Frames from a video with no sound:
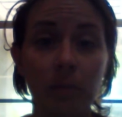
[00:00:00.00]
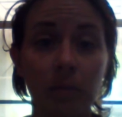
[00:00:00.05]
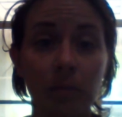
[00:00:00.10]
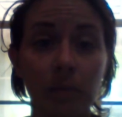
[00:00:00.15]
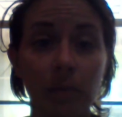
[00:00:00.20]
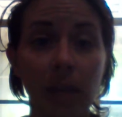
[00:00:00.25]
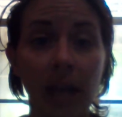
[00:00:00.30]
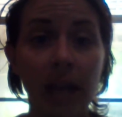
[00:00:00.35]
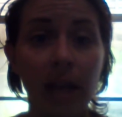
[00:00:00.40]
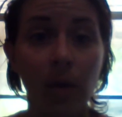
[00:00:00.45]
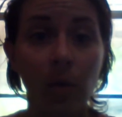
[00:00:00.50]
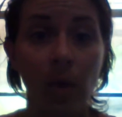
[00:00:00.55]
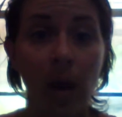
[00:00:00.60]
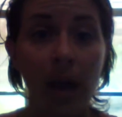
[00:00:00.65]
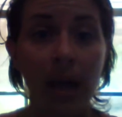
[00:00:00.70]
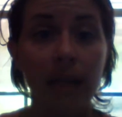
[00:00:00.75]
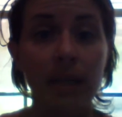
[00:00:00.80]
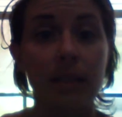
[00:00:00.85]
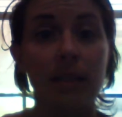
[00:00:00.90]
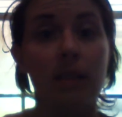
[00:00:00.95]

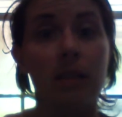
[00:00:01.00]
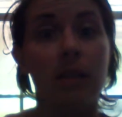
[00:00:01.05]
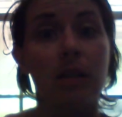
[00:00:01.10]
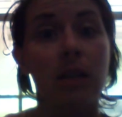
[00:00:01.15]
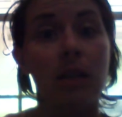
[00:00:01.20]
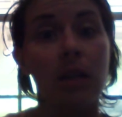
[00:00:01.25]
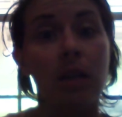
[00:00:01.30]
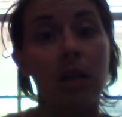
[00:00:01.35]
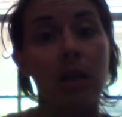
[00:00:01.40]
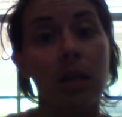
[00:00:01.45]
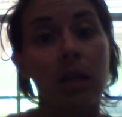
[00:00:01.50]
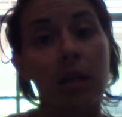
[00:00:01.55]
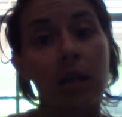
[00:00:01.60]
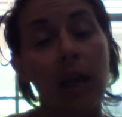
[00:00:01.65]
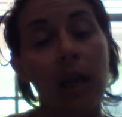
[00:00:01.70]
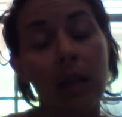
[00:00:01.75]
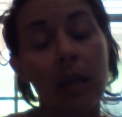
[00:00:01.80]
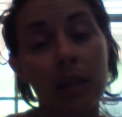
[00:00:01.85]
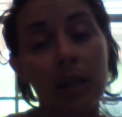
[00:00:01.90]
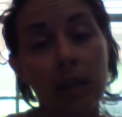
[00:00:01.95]
Likewise, the
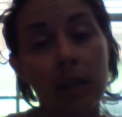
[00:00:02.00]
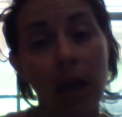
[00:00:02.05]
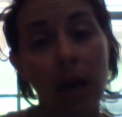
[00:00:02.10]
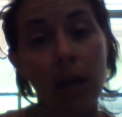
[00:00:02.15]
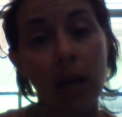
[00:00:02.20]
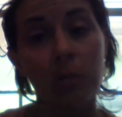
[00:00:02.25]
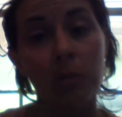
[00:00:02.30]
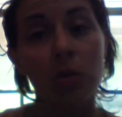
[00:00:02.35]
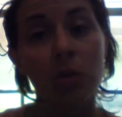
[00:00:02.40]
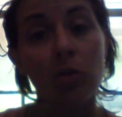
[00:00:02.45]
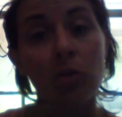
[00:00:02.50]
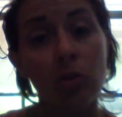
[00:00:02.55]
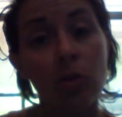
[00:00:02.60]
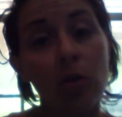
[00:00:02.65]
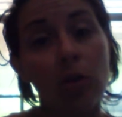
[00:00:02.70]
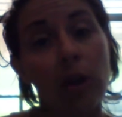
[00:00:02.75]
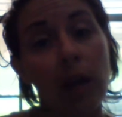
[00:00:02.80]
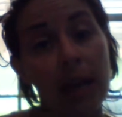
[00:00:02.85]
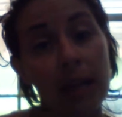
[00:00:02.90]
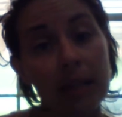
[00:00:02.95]
enzyme
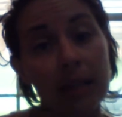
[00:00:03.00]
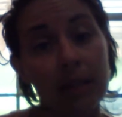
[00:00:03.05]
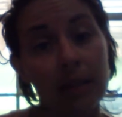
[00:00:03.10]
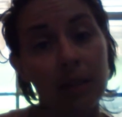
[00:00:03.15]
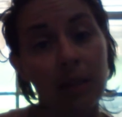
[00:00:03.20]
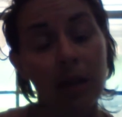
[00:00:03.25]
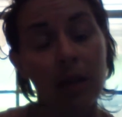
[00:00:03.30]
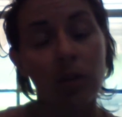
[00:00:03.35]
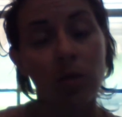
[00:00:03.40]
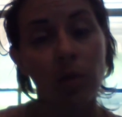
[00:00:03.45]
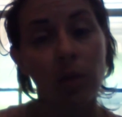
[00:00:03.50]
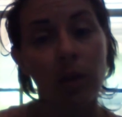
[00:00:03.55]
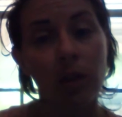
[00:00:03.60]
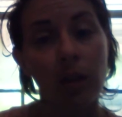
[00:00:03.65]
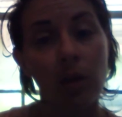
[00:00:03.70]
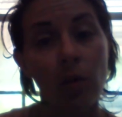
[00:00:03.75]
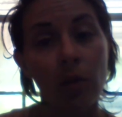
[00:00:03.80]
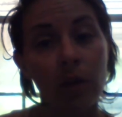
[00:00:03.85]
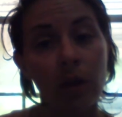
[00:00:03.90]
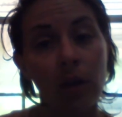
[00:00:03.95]
sucrase is
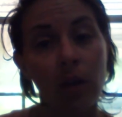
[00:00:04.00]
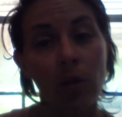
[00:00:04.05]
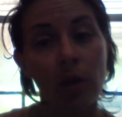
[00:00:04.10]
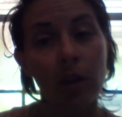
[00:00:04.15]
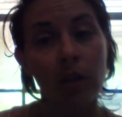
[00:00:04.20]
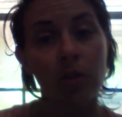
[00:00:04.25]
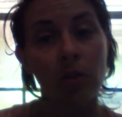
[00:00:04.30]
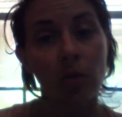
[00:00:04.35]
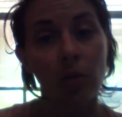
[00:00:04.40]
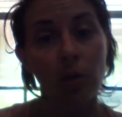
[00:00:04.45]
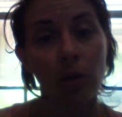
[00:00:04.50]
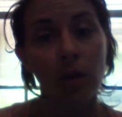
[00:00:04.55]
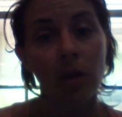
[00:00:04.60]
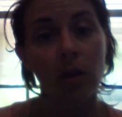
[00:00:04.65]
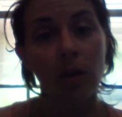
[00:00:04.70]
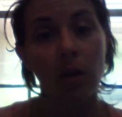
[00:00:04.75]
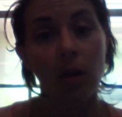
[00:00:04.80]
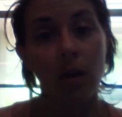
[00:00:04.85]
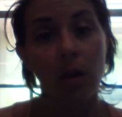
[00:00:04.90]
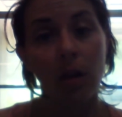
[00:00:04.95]
really only going to
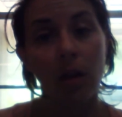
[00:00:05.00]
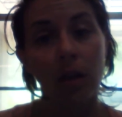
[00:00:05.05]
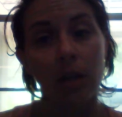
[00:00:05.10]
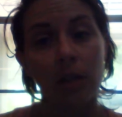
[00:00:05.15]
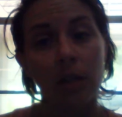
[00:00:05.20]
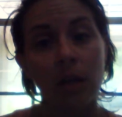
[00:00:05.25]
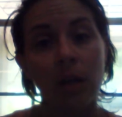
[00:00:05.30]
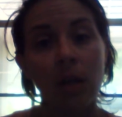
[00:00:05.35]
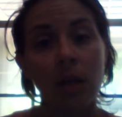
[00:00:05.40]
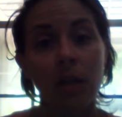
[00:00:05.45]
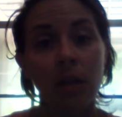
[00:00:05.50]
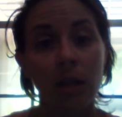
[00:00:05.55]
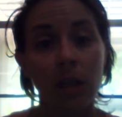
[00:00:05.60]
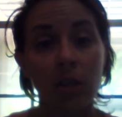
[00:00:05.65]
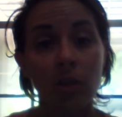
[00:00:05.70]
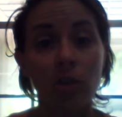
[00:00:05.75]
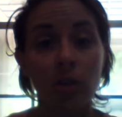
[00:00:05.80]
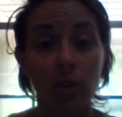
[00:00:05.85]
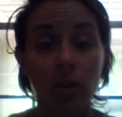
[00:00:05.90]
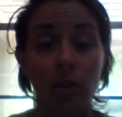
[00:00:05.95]
work on the
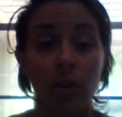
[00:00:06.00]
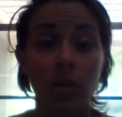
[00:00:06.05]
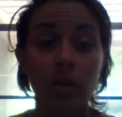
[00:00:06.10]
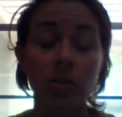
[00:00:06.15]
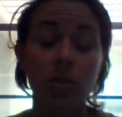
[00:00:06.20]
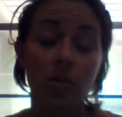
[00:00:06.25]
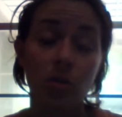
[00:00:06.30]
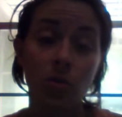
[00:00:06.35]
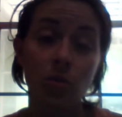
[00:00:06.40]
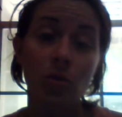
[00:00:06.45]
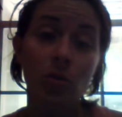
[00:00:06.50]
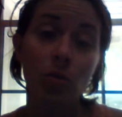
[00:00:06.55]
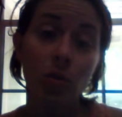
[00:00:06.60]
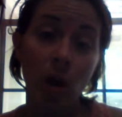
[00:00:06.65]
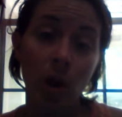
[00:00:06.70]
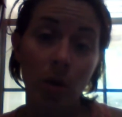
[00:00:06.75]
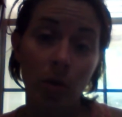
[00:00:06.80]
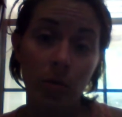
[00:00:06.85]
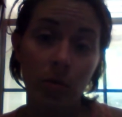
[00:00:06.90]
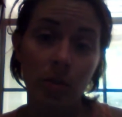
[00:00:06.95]
sugar
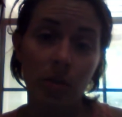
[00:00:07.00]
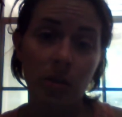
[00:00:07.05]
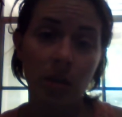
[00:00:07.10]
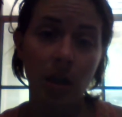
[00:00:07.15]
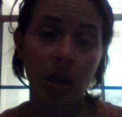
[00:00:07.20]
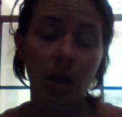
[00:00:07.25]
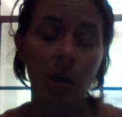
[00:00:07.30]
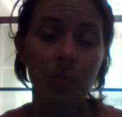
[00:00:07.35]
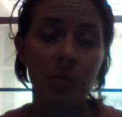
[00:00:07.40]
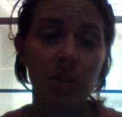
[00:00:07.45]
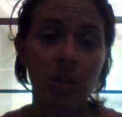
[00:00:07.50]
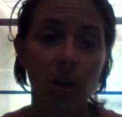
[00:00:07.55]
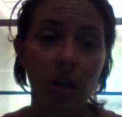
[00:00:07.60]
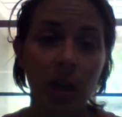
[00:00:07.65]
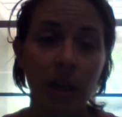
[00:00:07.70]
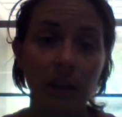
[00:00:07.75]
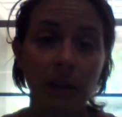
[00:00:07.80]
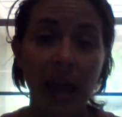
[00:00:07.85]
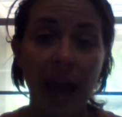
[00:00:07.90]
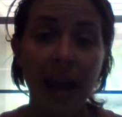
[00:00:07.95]
sucrose. And I'm
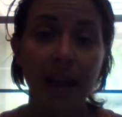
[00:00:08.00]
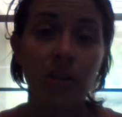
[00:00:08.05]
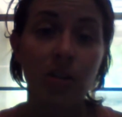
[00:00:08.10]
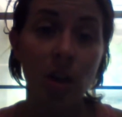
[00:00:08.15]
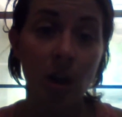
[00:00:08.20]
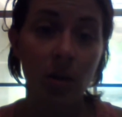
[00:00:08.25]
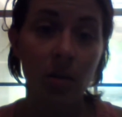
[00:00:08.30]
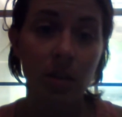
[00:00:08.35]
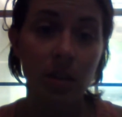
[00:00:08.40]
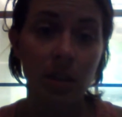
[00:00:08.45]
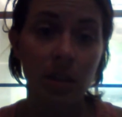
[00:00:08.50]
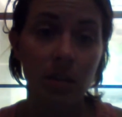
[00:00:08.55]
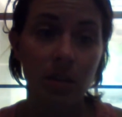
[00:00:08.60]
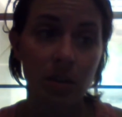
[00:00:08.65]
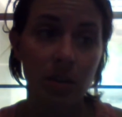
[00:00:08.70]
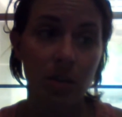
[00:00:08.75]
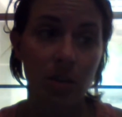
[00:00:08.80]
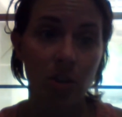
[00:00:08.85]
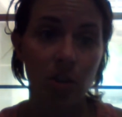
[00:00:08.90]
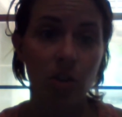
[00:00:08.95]
sorry, lactose is
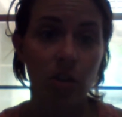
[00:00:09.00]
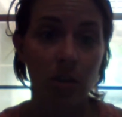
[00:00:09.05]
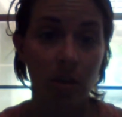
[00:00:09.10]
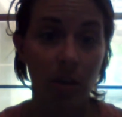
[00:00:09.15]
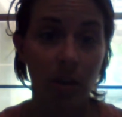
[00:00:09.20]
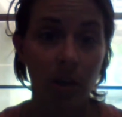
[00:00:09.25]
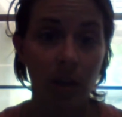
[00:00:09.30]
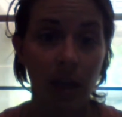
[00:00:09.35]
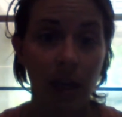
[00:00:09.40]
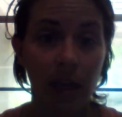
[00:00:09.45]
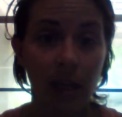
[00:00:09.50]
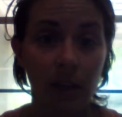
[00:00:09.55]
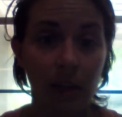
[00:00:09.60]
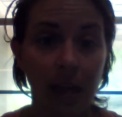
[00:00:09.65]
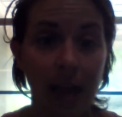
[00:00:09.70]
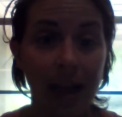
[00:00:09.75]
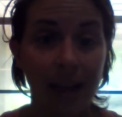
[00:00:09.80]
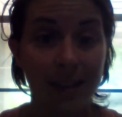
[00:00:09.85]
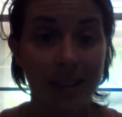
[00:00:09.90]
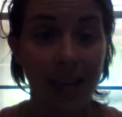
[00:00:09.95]
the sugar and
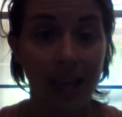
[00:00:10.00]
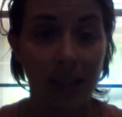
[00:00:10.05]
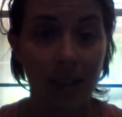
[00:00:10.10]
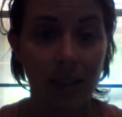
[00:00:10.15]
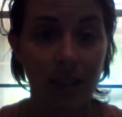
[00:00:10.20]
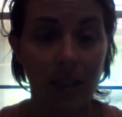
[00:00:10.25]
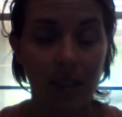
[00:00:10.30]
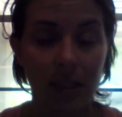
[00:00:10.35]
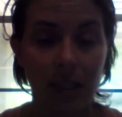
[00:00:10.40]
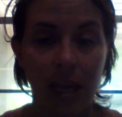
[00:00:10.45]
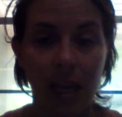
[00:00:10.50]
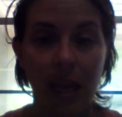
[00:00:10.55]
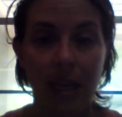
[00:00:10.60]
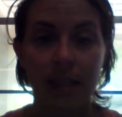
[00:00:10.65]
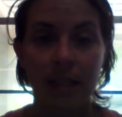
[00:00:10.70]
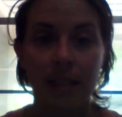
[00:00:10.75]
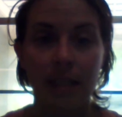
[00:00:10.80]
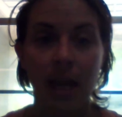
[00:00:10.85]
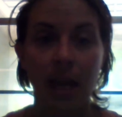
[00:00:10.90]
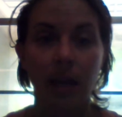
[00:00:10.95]
lactase is the
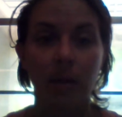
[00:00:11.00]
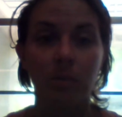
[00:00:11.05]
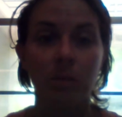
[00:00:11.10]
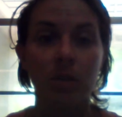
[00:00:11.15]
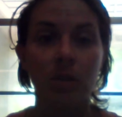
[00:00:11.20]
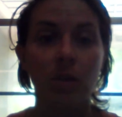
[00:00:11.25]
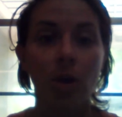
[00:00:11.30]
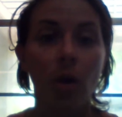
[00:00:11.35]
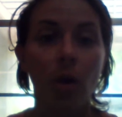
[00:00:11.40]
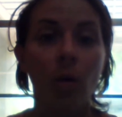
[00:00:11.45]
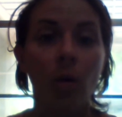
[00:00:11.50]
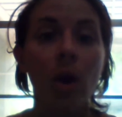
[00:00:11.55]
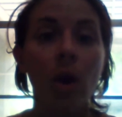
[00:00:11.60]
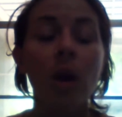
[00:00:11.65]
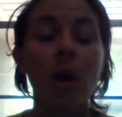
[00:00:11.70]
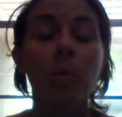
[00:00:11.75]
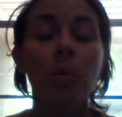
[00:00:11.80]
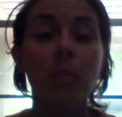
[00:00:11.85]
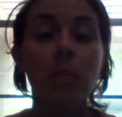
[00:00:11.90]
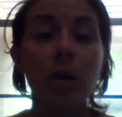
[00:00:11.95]
enzyme. So
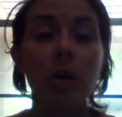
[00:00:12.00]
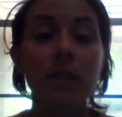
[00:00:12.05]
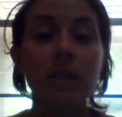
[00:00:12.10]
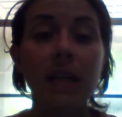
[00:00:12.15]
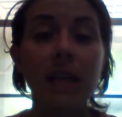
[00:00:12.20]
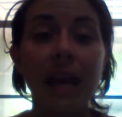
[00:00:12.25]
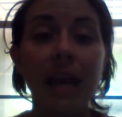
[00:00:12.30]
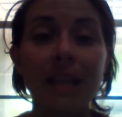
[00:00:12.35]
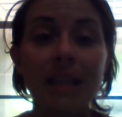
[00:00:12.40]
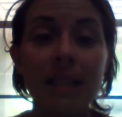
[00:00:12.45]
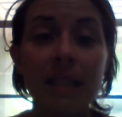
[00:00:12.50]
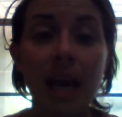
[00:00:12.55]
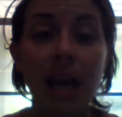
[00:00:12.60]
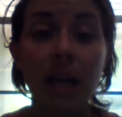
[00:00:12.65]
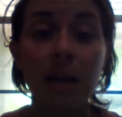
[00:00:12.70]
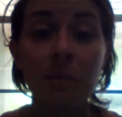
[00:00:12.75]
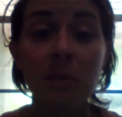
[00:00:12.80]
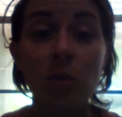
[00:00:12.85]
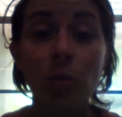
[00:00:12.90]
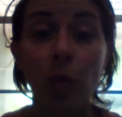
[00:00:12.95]
most
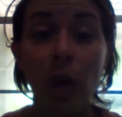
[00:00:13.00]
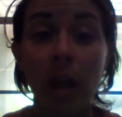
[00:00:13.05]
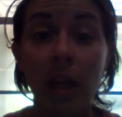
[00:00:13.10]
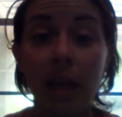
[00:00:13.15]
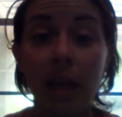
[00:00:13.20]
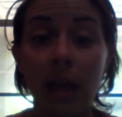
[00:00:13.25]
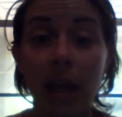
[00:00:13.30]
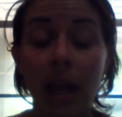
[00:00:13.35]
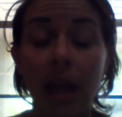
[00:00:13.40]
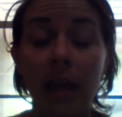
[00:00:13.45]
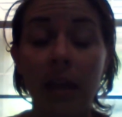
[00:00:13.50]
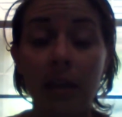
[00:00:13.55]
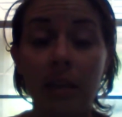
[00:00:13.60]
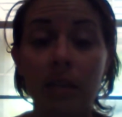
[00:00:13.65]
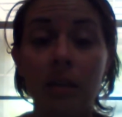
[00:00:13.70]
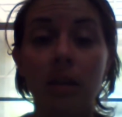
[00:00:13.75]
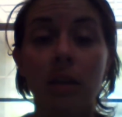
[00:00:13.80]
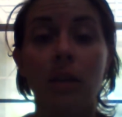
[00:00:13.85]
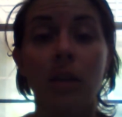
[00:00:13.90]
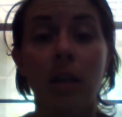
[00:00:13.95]
enzymes
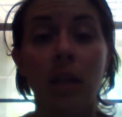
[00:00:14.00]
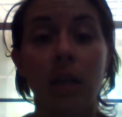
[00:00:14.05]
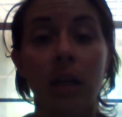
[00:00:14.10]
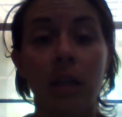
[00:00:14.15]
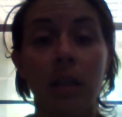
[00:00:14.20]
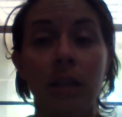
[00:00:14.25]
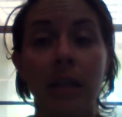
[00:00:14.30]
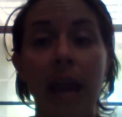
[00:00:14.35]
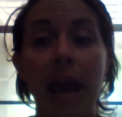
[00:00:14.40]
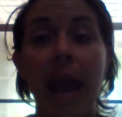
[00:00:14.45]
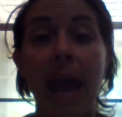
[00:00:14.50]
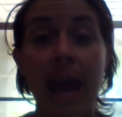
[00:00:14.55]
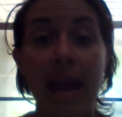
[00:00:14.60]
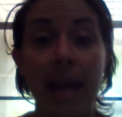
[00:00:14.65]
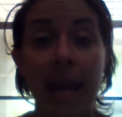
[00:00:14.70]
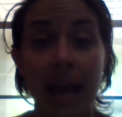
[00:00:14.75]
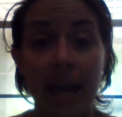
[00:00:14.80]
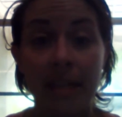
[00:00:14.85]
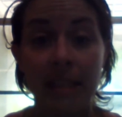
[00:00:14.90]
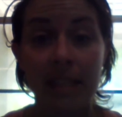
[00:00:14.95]
end in
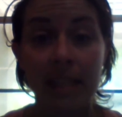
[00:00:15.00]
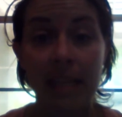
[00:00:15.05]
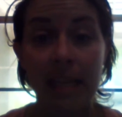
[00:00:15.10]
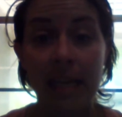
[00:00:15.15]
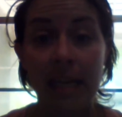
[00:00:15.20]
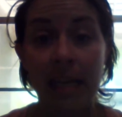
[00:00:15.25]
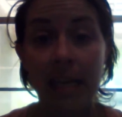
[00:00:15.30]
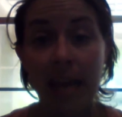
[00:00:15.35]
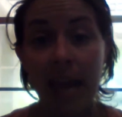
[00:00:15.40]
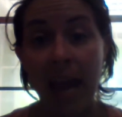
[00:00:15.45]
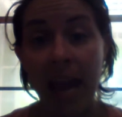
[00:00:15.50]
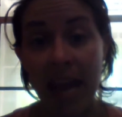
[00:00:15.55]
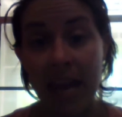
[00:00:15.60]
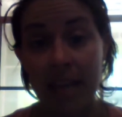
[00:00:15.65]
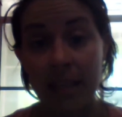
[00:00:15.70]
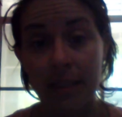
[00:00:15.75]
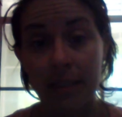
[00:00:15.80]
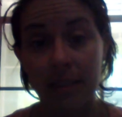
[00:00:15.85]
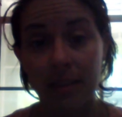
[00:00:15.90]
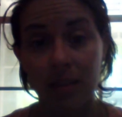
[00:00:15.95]

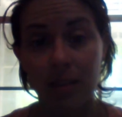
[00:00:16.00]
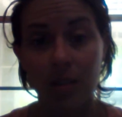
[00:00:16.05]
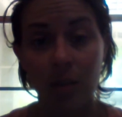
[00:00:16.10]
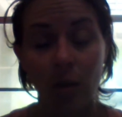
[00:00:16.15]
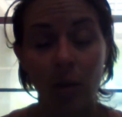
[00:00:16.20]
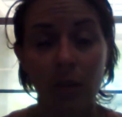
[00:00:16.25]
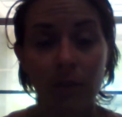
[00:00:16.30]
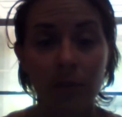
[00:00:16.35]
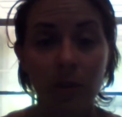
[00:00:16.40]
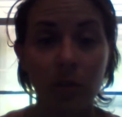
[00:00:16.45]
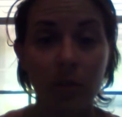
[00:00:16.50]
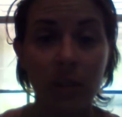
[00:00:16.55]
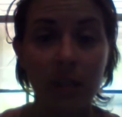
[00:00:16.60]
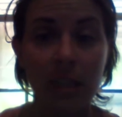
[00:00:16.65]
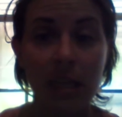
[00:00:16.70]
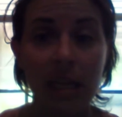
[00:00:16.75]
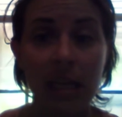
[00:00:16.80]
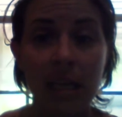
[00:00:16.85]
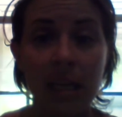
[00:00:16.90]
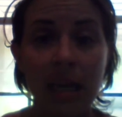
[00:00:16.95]
ASE. So if you
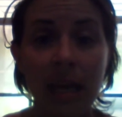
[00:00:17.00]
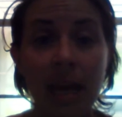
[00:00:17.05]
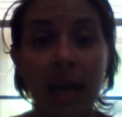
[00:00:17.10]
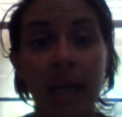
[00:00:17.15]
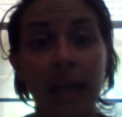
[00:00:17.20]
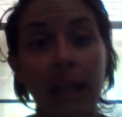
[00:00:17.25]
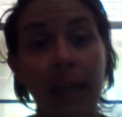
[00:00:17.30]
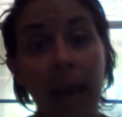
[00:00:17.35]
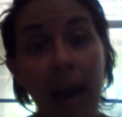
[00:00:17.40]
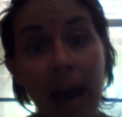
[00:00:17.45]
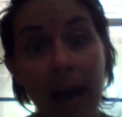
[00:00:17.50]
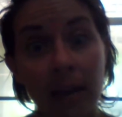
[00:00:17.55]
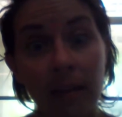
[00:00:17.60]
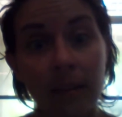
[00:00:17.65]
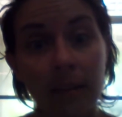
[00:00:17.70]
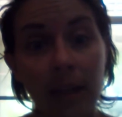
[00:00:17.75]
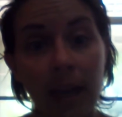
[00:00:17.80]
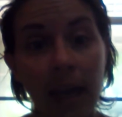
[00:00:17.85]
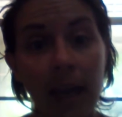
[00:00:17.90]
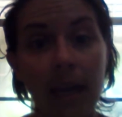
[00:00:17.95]
see
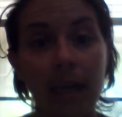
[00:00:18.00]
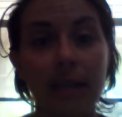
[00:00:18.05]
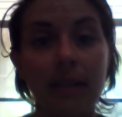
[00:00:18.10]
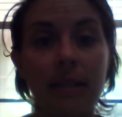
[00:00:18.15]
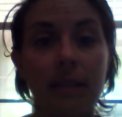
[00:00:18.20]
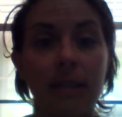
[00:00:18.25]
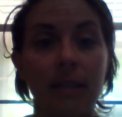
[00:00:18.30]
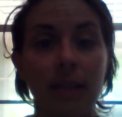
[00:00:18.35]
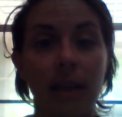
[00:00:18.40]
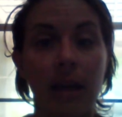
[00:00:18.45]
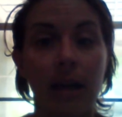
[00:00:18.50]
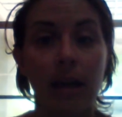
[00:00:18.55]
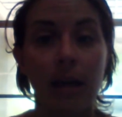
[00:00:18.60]
catalase,